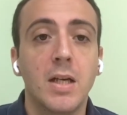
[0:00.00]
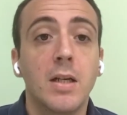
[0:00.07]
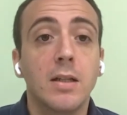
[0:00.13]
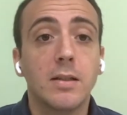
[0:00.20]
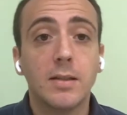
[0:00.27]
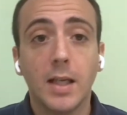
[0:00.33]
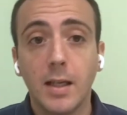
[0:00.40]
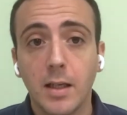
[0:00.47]

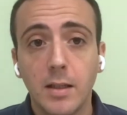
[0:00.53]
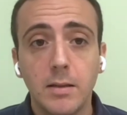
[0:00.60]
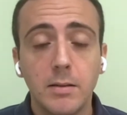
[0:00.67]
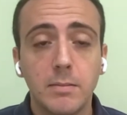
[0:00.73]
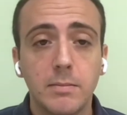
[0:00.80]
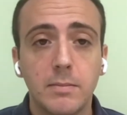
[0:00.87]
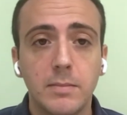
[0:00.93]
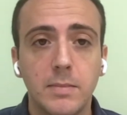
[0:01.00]
Second,
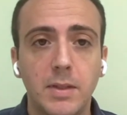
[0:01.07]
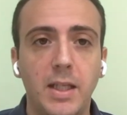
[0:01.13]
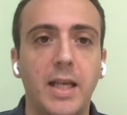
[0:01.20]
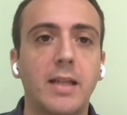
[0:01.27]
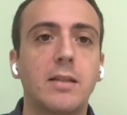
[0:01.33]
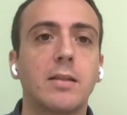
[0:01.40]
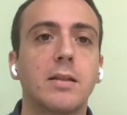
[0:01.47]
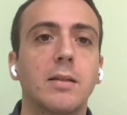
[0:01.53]

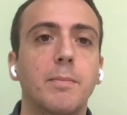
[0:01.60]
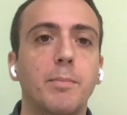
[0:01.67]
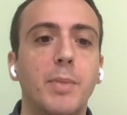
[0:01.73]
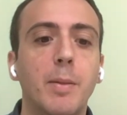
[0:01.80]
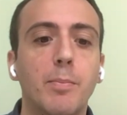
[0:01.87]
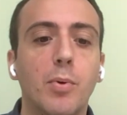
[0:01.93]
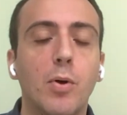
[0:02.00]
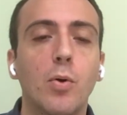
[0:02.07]
it's
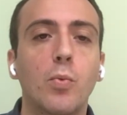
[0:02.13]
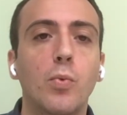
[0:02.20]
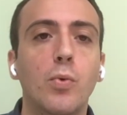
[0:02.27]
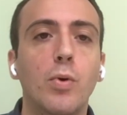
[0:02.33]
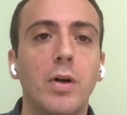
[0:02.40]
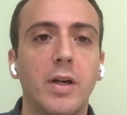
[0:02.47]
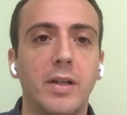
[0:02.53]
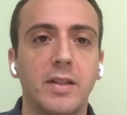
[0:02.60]
people
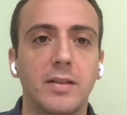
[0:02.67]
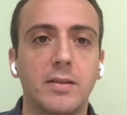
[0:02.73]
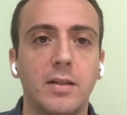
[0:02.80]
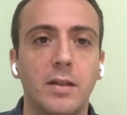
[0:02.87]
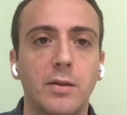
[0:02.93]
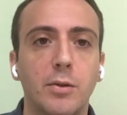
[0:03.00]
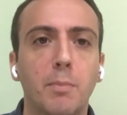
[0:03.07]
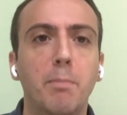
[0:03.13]
who
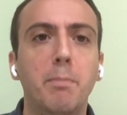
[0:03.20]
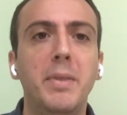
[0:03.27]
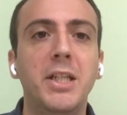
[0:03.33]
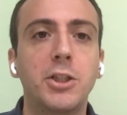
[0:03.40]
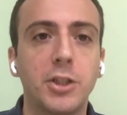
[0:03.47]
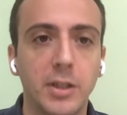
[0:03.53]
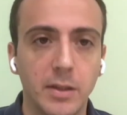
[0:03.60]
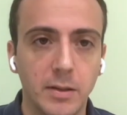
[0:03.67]
understand the
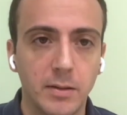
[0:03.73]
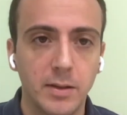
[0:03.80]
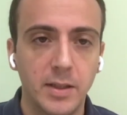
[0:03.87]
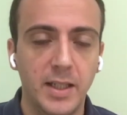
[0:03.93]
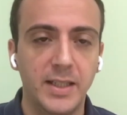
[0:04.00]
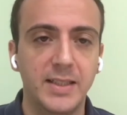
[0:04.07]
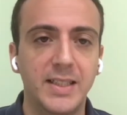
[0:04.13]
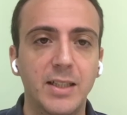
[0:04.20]
mission
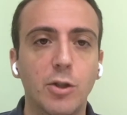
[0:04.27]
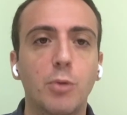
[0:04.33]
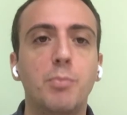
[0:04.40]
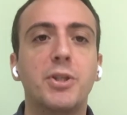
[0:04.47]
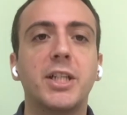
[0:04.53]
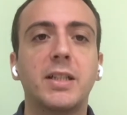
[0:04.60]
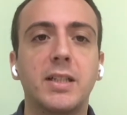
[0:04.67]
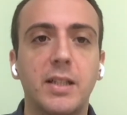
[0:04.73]
and the
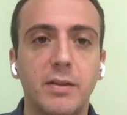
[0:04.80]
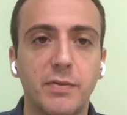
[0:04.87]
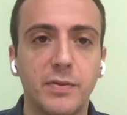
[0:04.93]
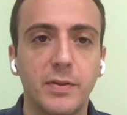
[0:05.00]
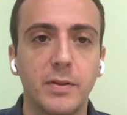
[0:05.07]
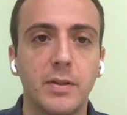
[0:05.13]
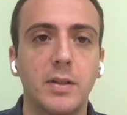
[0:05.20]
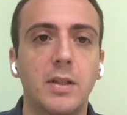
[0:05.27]
objective
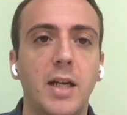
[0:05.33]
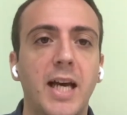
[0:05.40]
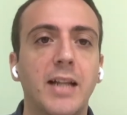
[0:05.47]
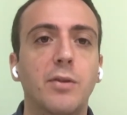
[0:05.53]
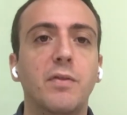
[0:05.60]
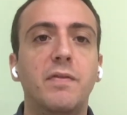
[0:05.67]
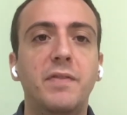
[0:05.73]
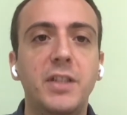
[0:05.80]
and
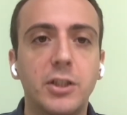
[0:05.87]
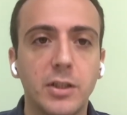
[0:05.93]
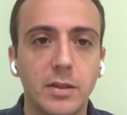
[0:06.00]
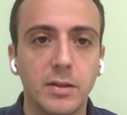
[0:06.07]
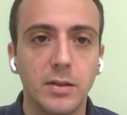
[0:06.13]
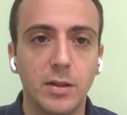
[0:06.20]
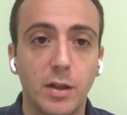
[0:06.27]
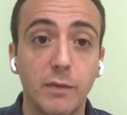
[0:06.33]
the
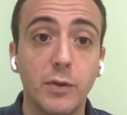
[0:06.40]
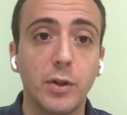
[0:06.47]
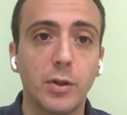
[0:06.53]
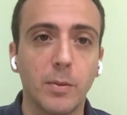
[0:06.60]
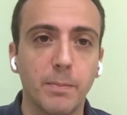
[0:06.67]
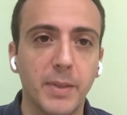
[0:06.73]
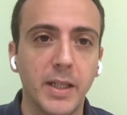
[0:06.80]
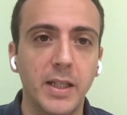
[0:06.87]
vision of the
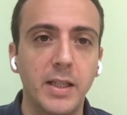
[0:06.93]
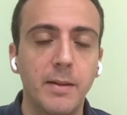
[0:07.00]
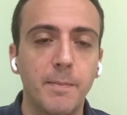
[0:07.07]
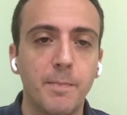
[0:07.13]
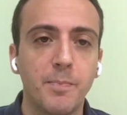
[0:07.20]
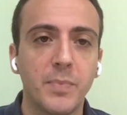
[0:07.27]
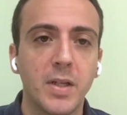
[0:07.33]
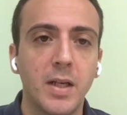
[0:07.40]
company
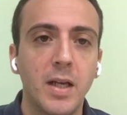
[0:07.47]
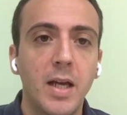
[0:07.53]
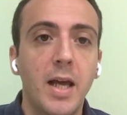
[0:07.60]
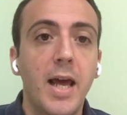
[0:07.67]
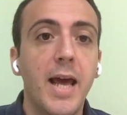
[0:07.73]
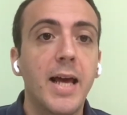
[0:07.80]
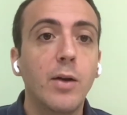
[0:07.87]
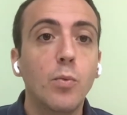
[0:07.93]

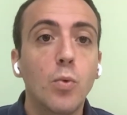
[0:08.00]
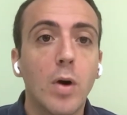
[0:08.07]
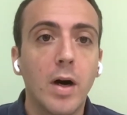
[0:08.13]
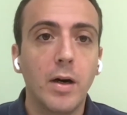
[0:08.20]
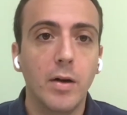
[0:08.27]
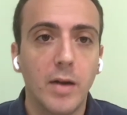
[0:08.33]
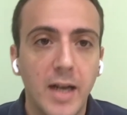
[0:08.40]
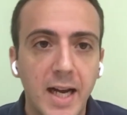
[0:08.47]
and who
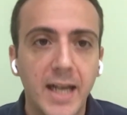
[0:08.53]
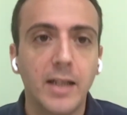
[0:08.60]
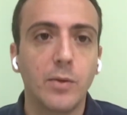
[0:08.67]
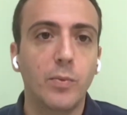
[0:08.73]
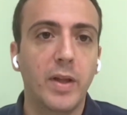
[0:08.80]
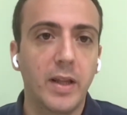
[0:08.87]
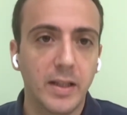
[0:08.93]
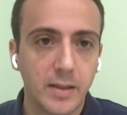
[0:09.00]
are aligned
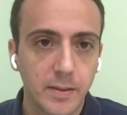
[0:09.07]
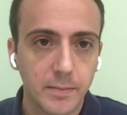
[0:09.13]
with it.